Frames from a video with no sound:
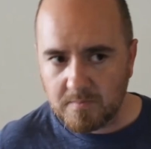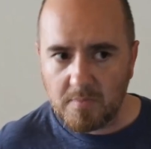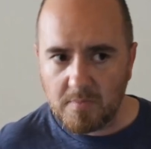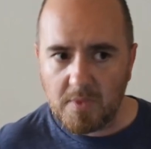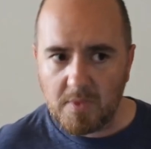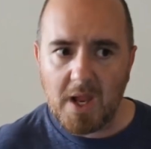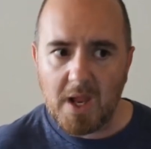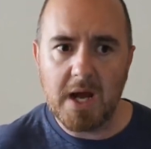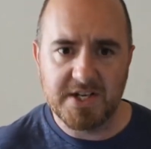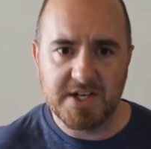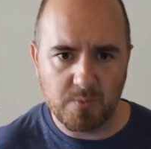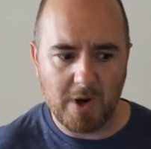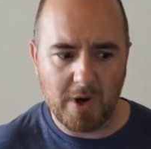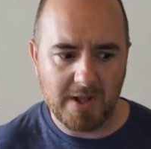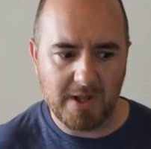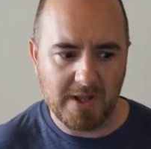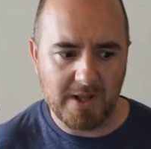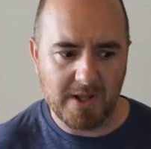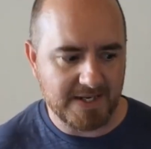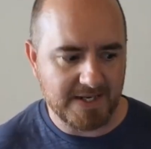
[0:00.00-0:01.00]
As
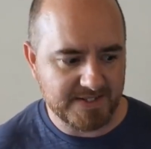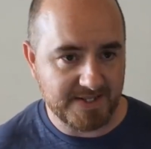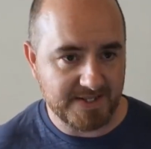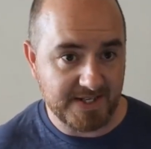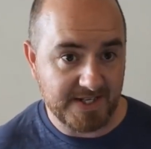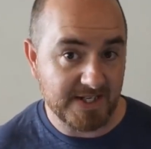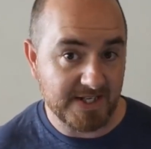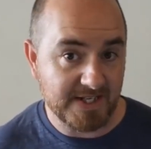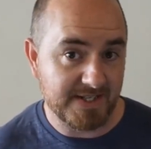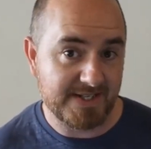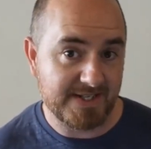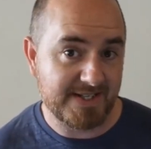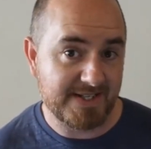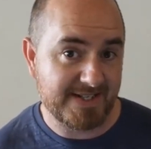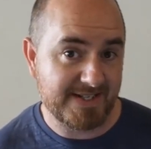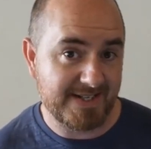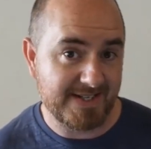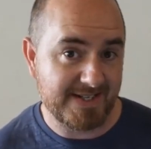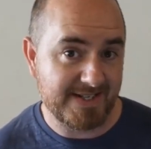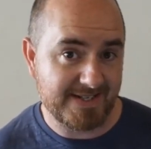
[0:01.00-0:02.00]
well as the
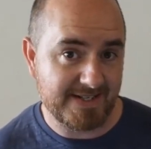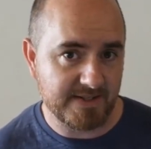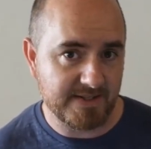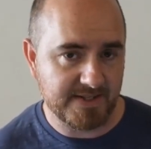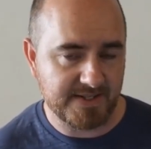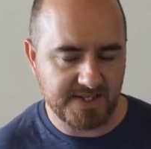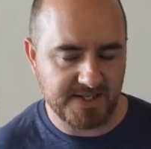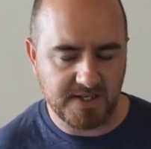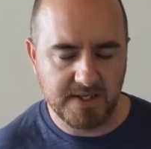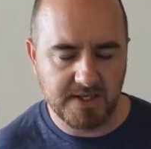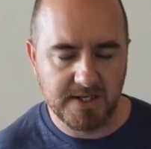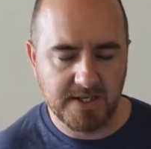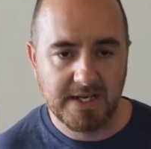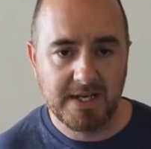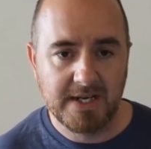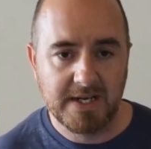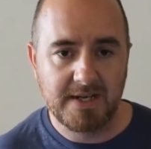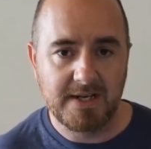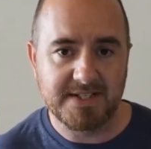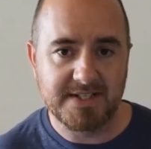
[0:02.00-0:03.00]
consistency.
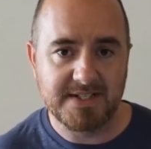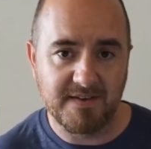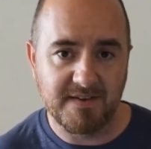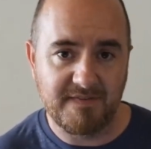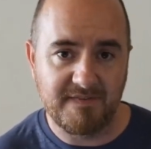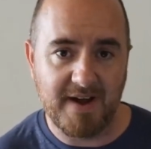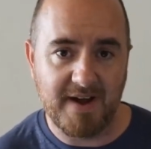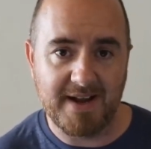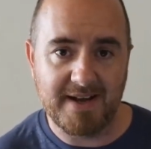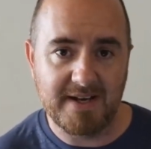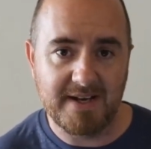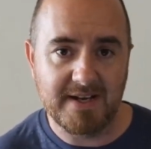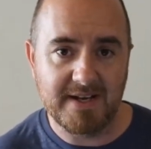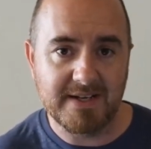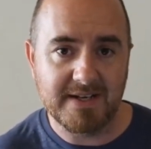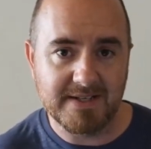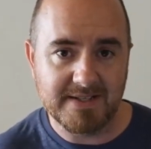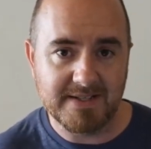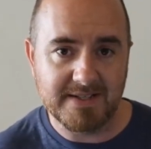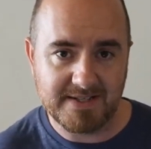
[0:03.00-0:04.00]
Is the finding
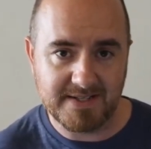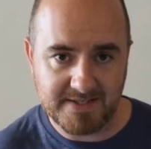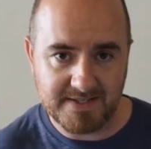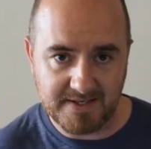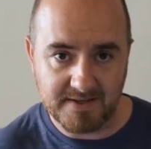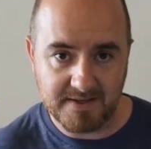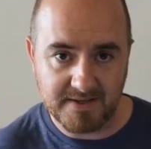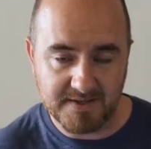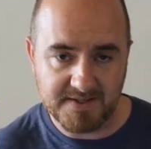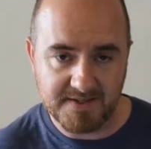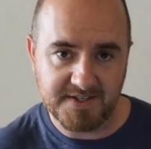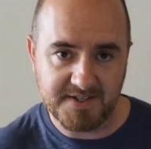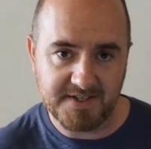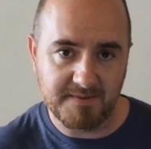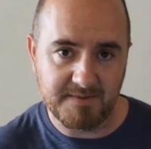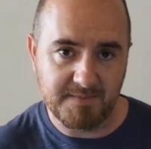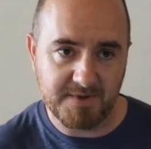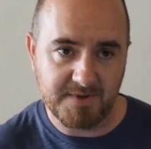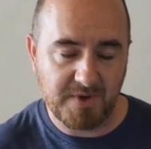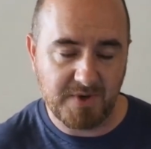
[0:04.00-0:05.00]
consistent?
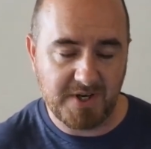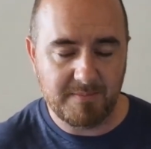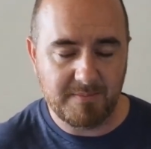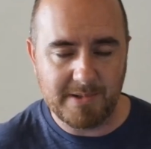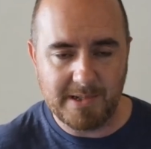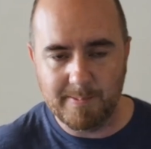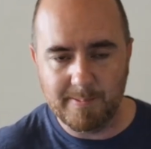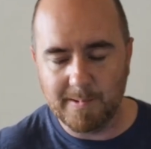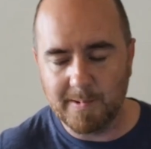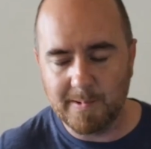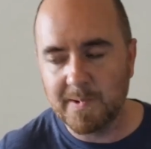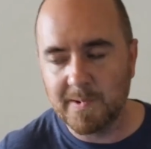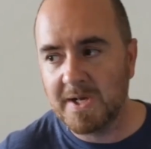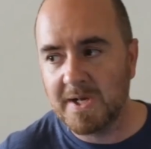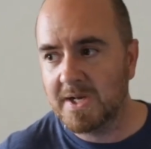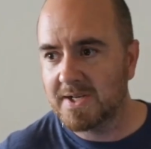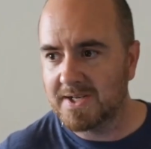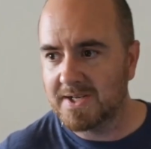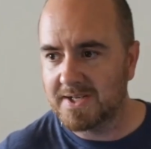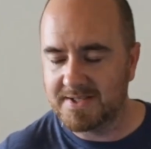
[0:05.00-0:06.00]
Consistent between people,
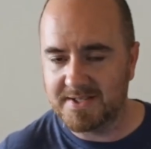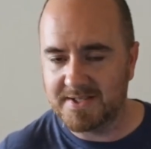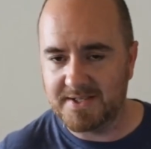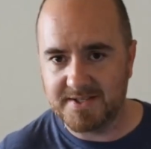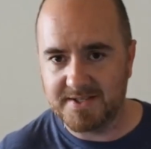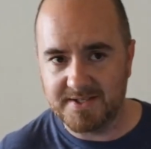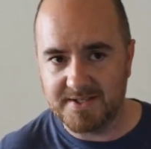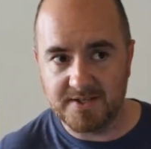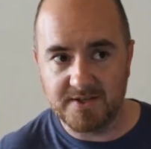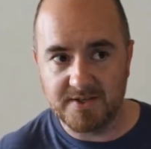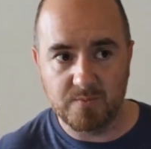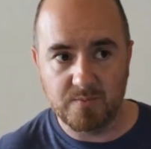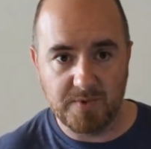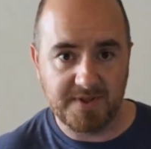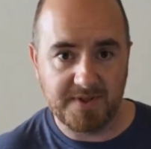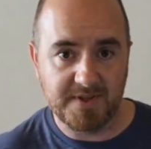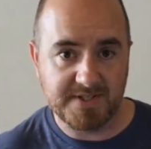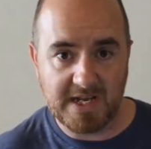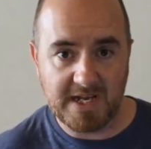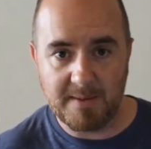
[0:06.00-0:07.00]
consistent with
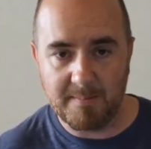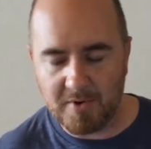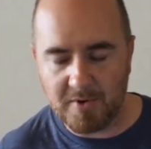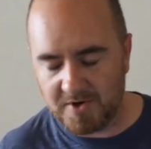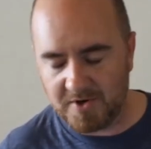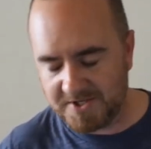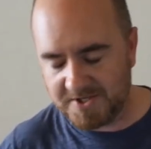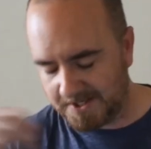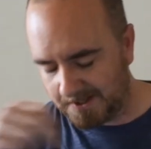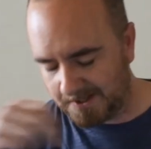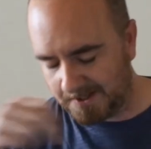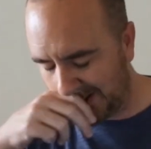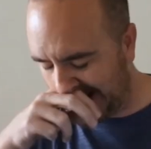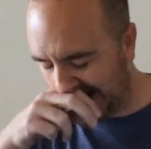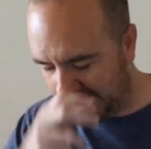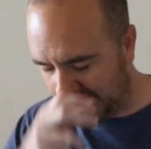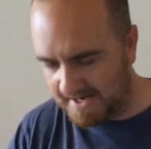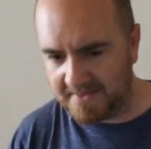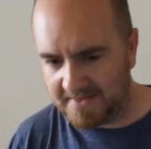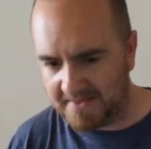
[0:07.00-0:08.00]
the same person.
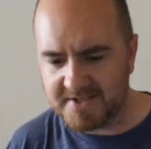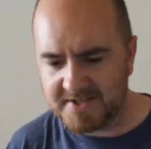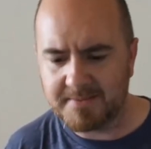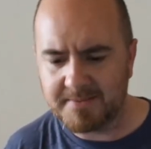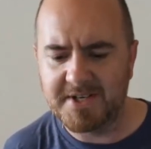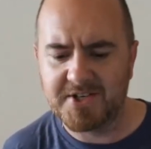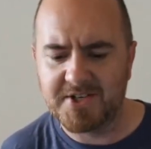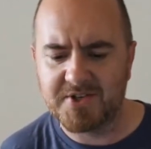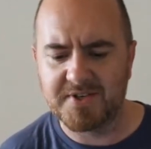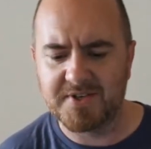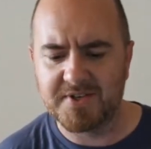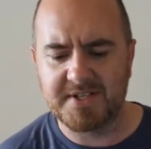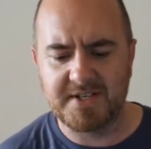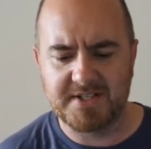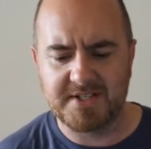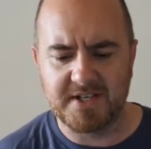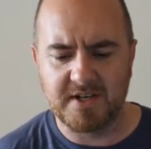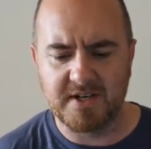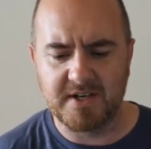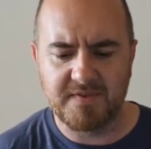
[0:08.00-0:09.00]
And there's some interesting
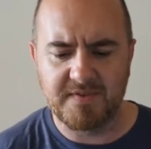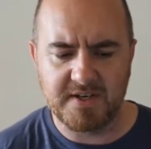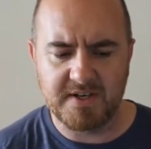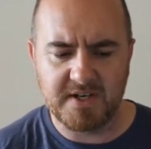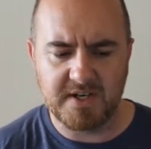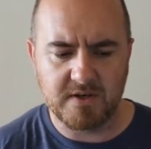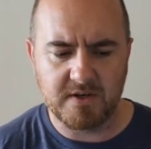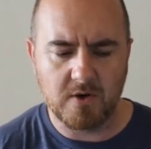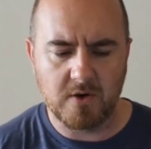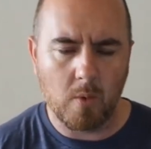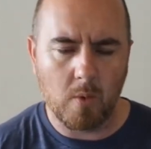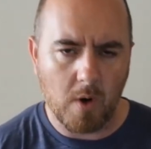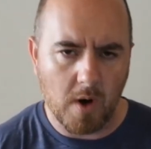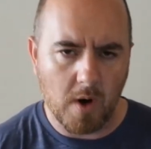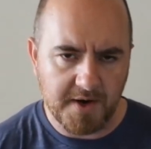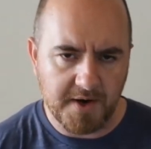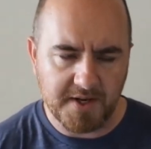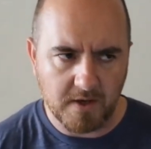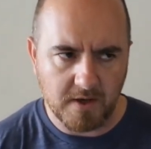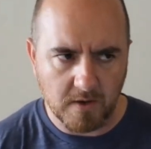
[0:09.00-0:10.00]
stuff that can go
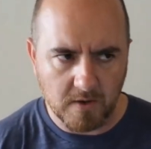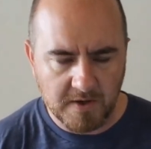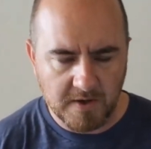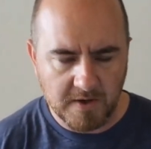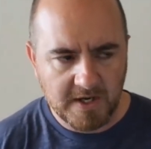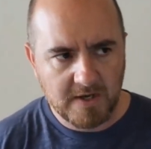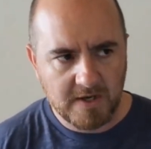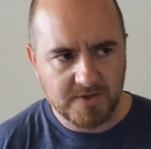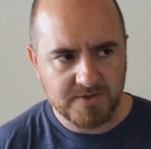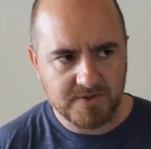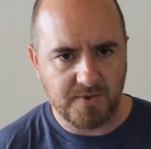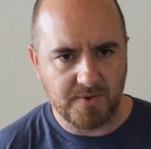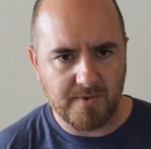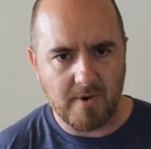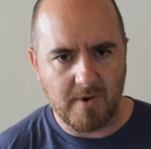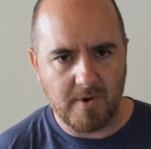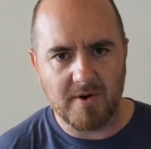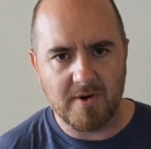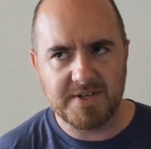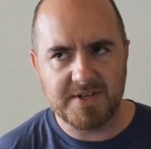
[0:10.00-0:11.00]
on here. So there
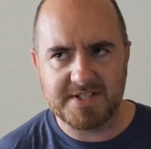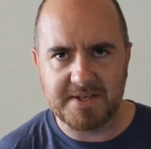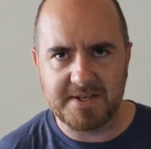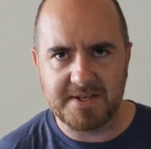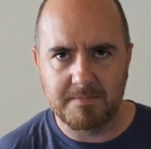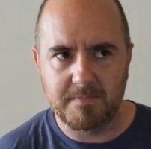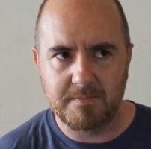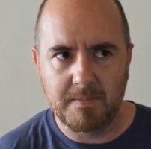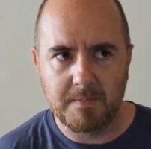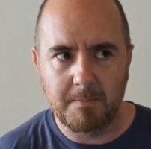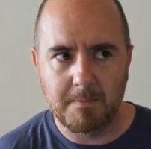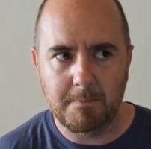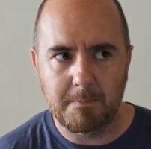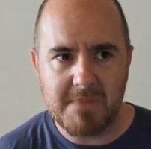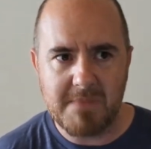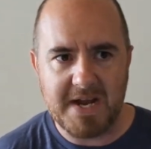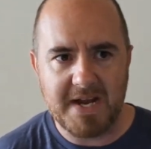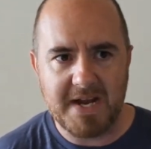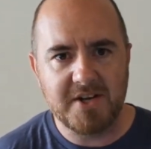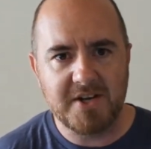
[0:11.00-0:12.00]
are some
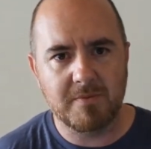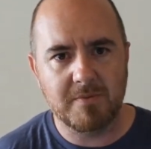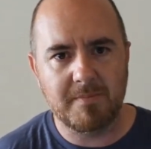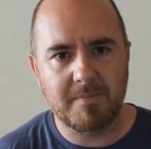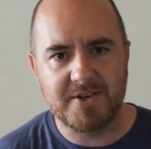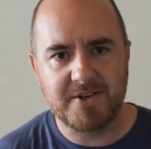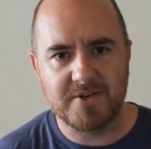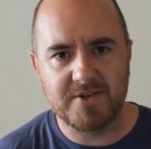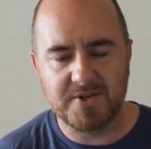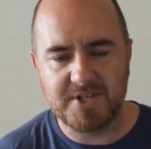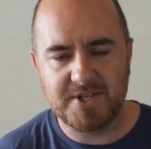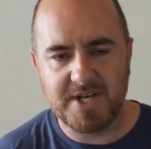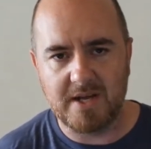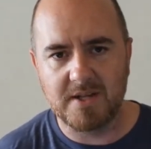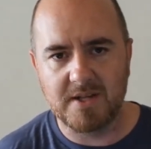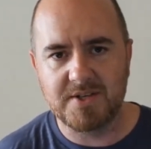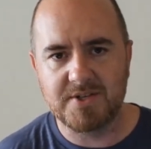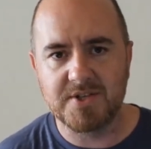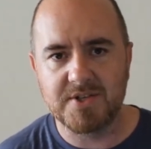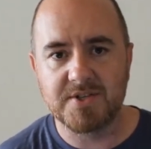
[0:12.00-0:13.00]
major, major
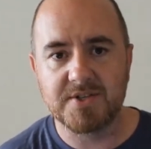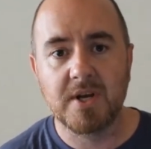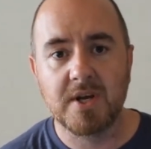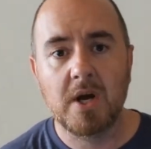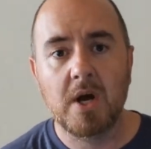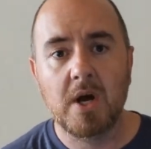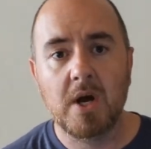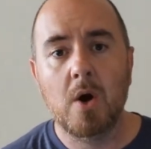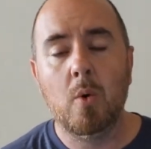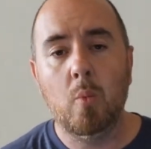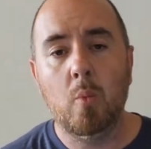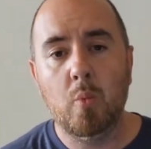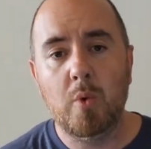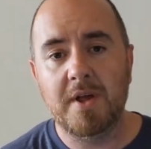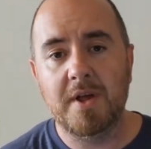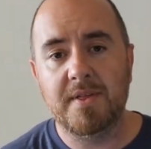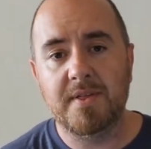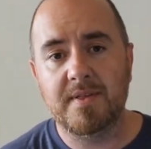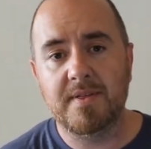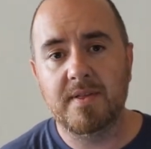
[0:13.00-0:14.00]
challenges
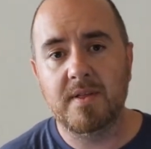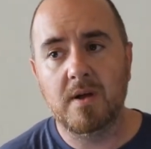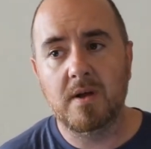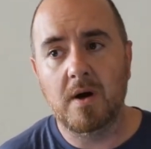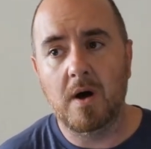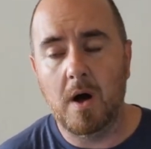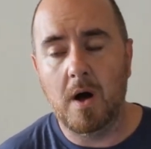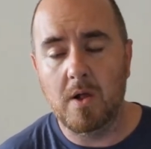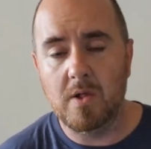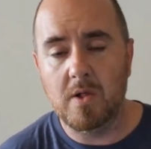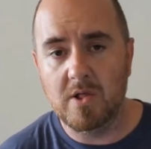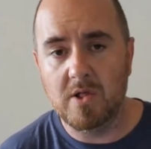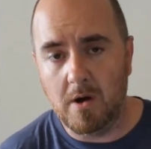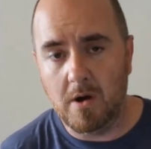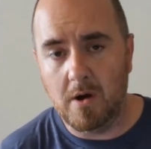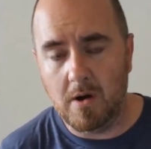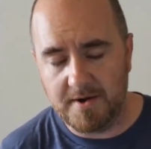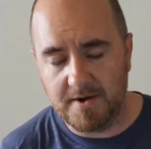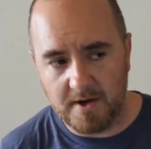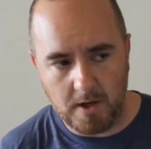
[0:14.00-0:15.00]
with a
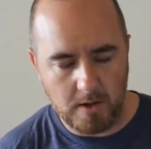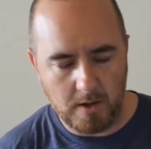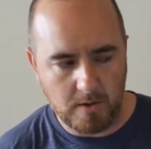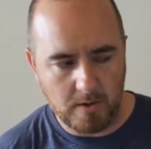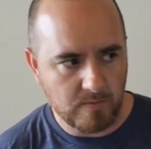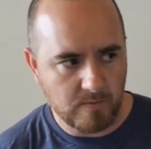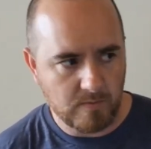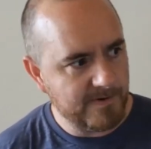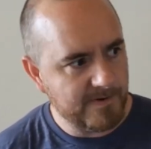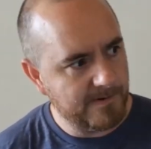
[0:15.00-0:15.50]
lot of